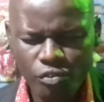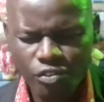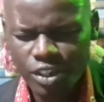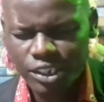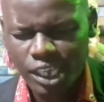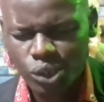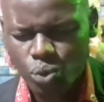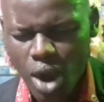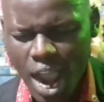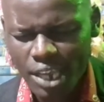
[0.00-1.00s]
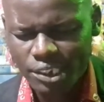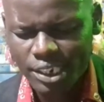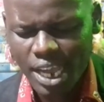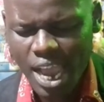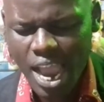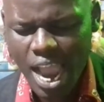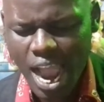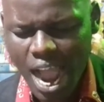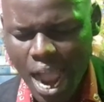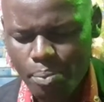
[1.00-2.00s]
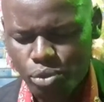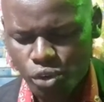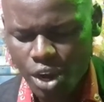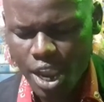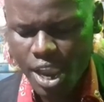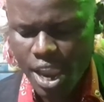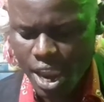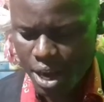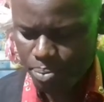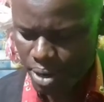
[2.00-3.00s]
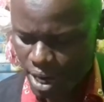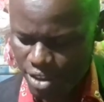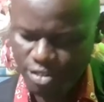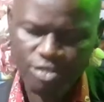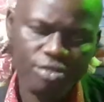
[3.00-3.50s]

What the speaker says: Jesus Christ, I pray and believe.